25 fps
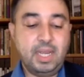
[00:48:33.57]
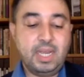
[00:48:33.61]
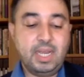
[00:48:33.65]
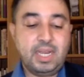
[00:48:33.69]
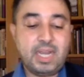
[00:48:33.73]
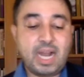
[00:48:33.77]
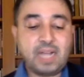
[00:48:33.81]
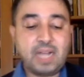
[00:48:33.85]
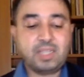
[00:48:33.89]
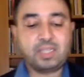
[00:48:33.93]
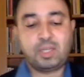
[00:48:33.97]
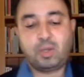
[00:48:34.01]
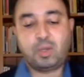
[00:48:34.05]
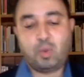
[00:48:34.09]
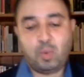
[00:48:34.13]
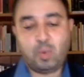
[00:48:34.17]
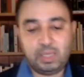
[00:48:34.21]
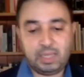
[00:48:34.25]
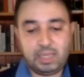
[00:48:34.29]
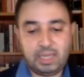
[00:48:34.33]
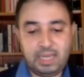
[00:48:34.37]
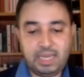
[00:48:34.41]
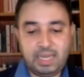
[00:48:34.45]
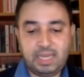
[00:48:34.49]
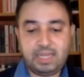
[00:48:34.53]

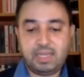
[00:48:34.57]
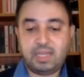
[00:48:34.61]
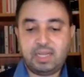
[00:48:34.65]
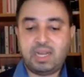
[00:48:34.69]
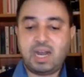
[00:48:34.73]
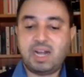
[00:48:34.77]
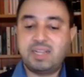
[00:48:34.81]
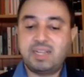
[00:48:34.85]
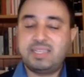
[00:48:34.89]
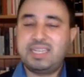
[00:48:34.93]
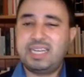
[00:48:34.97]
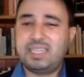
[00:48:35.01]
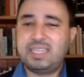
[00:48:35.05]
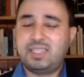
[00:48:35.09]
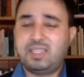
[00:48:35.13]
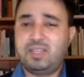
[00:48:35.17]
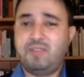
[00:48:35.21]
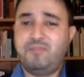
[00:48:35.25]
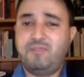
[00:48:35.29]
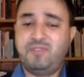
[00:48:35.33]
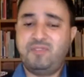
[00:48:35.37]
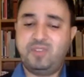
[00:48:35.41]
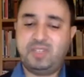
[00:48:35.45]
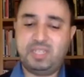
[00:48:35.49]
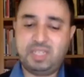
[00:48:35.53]
Consequently, in the context
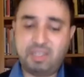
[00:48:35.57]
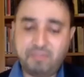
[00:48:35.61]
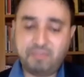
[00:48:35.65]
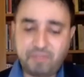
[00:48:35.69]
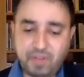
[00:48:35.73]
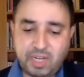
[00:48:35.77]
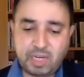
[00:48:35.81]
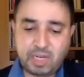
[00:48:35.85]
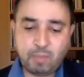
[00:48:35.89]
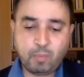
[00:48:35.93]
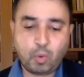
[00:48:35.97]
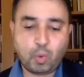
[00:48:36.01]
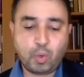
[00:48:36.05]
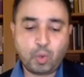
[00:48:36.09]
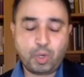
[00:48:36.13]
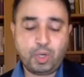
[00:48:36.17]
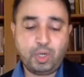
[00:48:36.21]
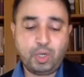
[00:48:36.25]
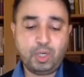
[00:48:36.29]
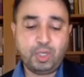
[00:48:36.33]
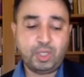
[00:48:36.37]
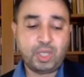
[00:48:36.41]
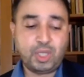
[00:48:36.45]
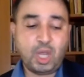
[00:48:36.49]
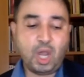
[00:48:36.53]
of stiffening
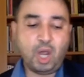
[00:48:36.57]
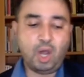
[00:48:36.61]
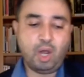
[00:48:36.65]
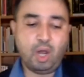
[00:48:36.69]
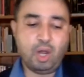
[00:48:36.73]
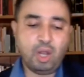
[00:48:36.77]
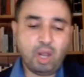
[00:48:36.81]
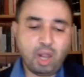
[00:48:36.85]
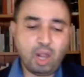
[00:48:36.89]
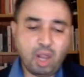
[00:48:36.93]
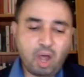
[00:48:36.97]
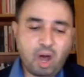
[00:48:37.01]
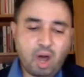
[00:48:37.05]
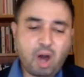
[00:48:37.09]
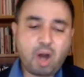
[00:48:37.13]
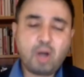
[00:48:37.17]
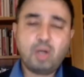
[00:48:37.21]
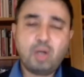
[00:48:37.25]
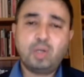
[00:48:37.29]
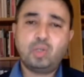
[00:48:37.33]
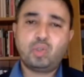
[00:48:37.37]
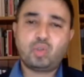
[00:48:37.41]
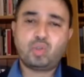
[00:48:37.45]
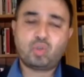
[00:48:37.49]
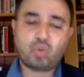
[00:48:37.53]
borders, a
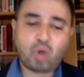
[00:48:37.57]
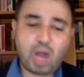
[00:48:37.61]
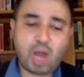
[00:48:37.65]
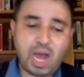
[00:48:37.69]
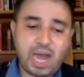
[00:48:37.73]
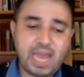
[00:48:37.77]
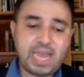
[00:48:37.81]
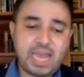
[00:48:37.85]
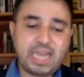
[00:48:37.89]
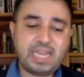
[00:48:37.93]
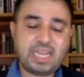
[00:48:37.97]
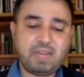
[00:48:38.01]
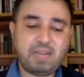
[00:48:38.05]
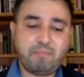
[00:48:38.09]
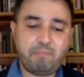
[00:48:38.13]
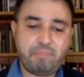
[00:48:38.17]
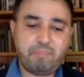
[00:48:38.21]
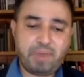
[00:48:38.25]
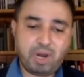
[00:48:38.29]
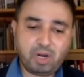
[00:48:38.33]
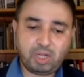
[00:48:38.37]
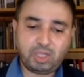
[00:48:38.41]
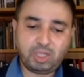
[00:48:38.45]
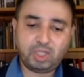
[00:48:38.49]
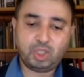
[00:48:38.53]
long, trying, and
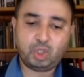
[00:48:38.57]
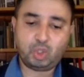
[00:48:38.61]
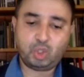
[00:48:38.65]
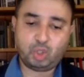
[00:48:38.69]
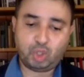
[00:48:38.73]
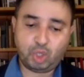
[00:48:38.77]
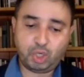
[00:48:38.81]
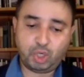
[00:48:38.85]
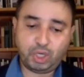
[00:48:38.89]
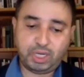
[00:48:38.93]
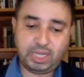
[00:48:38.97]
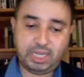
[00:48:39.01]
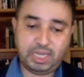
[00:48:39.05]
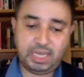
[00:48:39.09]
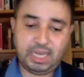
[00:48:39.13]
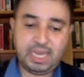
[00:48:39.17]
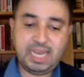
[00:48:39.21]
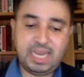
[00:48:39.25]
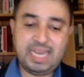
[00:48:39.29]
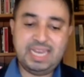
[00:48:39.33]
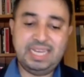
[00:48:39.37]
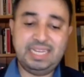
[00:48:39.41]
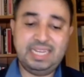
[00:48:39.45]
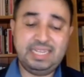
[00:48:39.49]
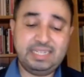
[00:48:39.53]
perilous journey
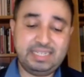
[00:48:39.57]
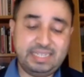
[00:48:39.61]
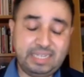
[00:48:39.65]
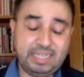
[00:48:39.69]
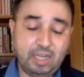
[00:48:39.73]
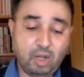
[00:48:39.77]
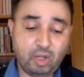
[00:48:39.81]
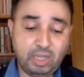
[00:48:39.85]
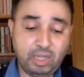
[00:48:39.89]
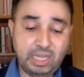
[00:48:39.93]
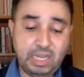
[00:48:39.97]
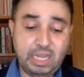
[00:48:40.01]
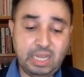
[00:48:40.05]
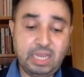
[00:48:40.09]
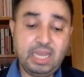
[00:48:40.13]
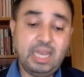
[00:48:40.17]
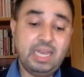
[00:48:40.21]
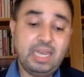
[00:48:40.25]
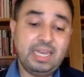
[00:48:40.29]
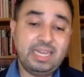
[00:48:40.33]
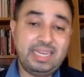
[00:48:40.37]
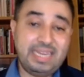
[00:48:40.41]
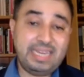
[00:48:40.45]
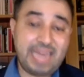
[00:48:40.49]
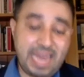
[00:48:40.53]
is the only
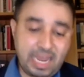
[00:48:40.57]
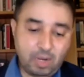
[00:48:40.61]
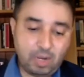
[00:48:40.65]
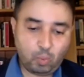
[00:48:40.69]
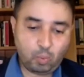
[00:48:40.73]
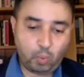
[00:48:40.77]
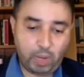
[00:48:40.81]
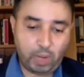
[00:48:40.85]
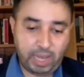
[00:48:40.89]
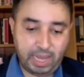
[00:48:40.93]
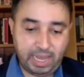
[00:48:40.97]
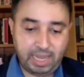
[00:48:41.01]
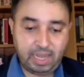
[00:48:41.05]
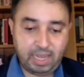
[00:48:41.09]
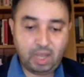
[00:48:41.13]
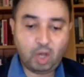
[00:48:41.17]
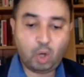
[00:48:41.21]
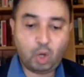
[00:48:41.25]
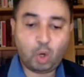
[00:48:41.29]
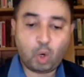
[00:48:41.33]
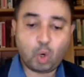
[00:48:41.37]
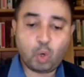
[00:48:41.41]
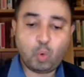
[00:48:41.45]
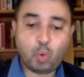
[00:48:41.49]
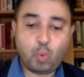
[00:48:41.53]
gateway
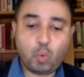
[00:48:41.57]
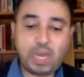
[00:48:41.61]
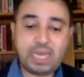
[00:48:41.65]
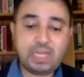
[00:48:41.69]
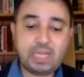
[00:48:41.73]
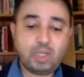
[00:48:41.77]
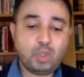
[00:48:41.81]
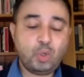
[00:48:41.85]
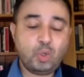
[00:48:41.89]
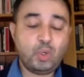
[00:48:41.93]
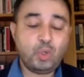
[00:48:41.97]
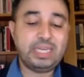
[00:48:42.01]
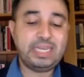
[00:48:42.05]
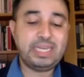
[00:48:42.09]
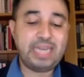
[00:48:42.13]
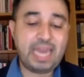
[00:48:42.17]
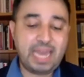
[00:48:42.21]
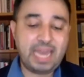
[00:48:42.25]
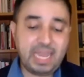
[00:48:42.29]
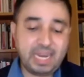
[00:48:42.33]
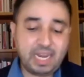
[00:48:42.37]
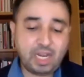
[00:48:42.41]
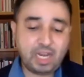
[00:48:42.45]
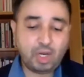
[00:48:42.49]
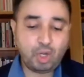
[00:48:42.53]
or way to a
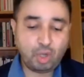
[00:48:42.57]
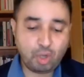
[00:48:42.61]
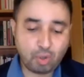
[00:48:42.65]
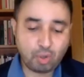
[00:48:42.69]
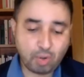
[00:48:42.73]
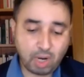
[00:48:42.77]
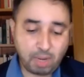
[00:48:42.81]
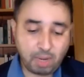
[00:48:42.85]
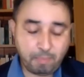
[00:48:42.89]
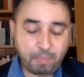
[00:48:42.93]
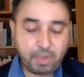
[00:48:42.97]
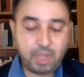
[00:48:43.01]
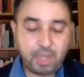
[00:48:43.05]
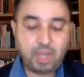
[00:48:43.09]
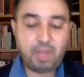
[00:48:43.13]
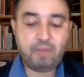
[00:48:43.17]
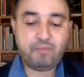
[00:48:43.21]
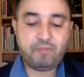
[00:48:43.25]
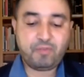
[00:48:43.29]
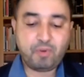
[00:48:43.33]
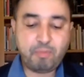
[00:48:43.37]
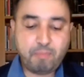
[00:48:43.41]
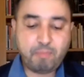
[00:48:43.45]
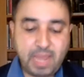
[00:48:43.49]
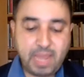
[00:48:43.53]
gated Europe
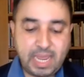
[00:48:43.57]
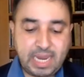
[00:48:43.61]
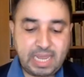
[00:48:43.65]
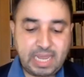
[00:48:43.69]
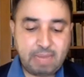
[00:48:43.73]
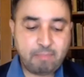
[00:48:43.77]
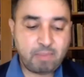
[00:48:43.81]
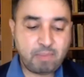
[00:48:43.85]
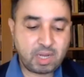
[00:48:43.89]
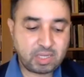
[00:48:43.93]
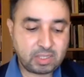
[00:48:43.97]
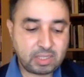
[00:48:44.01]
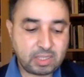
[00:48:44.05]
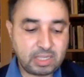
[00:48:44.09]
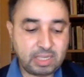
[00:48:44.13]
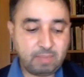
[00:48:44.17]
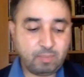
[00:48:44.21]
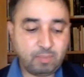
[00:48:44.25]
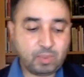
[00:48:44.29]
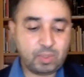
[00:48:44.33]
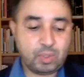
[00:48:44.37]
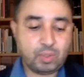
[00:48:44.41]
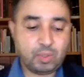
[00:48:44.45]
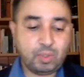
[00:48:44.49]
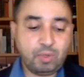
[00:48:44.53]
for many
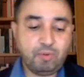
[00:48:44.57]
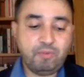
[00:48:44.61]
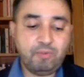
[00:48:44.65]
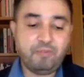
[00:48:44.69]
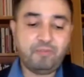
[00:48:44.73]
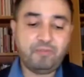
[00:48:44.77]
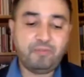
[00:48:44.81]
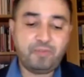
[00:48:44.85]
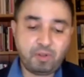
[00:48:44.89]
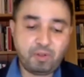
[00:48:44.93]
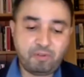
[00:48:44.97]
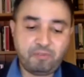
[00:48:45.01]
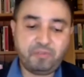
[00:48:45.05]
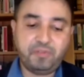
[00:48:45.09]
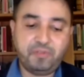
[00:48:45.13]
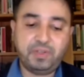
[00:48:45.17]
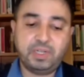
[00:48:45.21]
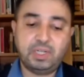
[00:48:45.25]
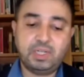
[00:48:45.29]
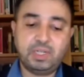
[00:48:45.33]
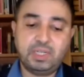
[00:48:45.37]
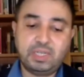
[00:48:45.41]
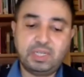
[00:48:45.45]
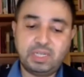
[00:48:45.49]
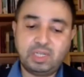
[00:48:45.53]
Muslims to
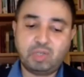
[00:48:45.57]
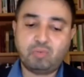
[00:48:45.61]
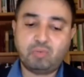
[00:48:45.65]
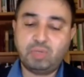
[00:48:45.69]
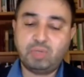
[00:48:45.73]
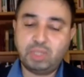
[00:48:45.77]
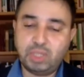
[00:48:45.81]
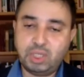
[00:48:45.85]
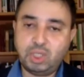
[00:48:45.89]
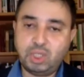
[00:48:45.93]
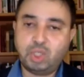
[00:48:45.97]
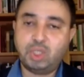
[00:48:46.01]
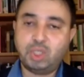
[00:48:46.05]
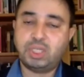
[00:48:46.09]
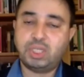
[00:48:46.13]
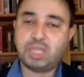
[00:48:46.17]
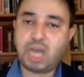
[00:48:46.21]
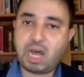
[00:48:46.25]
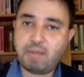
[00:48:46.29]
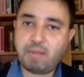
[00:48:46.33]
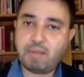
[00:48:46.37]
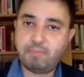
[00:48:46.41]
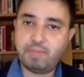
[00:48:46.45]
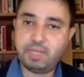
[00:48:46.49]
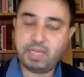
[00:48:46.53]
fulfill this religious
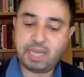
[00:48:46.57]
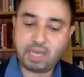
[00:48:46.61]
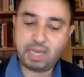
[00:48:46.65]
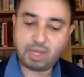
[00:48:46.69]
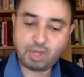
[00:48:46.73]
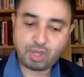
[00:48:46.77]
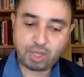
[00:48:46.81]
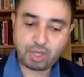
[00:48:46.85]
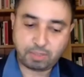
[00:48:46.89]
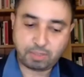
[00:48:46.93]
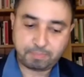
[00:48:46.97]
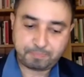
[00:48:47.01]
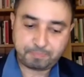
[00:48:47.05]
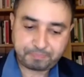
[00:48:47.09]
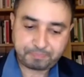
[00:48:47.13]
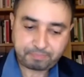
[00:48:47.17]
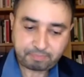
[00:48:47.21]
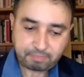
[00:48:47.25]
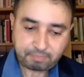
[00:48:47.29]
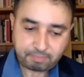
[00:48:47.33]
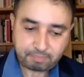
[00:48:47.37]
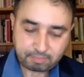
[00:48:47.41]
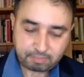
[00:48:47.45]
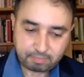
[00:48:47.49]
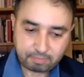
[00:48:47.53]
obligation.
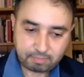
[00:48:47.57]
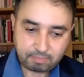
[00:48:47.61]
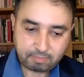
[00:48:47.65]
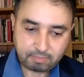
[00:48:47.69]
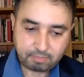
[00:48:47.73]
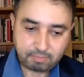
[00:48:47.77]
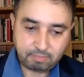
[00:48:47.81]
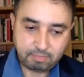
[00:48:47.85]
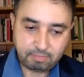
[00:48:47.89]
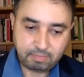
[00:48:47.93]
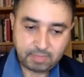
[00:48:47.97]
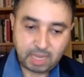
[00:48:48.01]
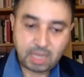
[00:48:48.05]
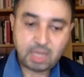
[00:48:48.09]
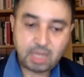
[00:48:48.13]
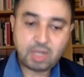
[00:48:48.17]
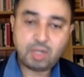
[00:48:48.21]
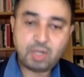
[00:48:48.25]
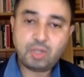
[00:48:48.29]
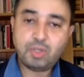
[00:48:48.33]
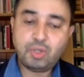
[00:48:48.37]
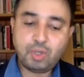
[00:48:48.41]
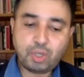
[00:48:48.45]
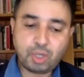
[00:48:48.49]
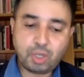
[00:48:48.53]

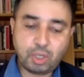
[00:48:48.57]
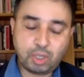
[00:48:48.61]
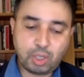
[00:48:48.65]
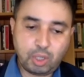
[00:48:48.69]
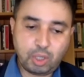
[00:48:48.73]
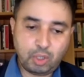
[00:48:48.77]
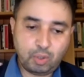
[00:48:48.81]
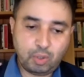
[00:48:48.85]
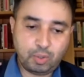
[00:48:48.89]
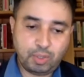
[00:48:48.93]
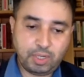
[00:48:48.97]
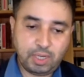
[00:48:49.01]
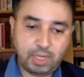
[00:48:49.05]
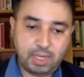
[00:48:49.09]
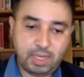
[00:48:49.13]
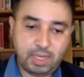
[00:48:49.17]
To conclude,